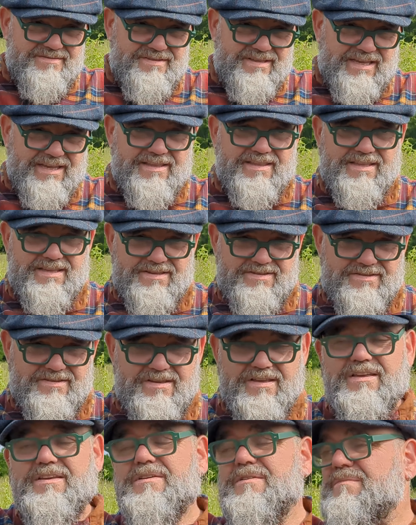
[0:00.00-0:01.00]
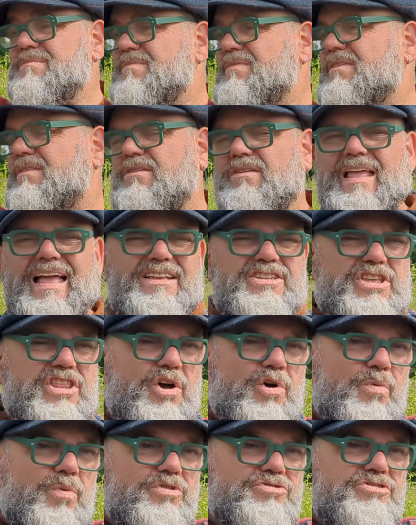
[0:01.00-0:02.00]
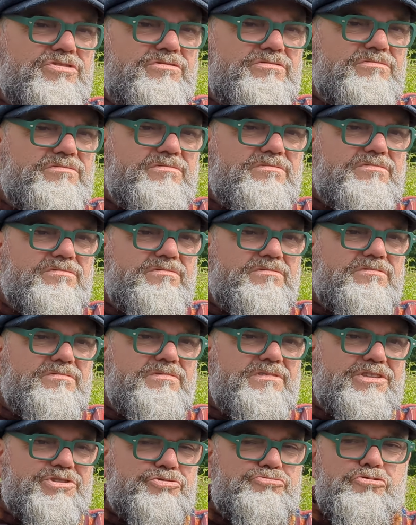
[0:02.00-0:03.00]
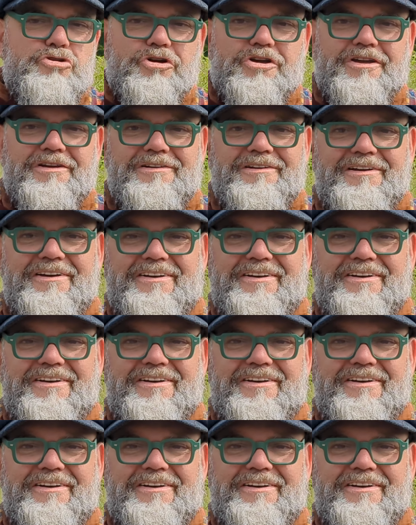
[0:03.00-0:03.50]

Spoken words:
Yeah, it is. Actually, no, it wasn't. That was a rook.